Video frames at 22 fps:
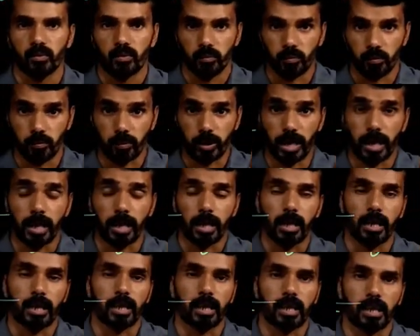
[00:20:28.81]

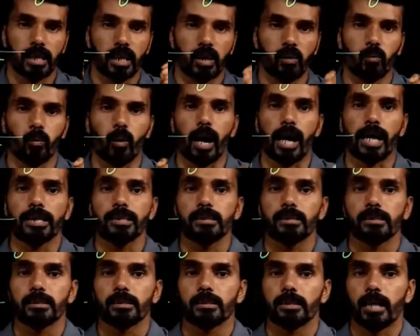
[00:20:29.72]
we
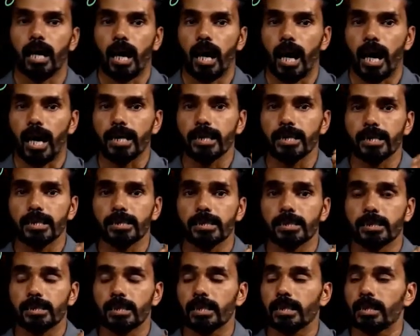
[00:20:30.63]
divide the
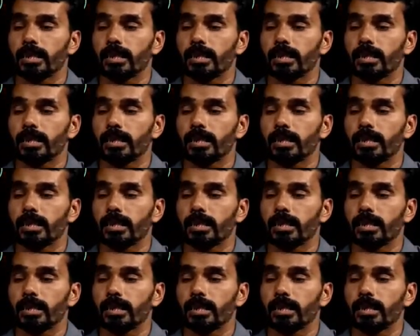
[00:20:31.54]
highest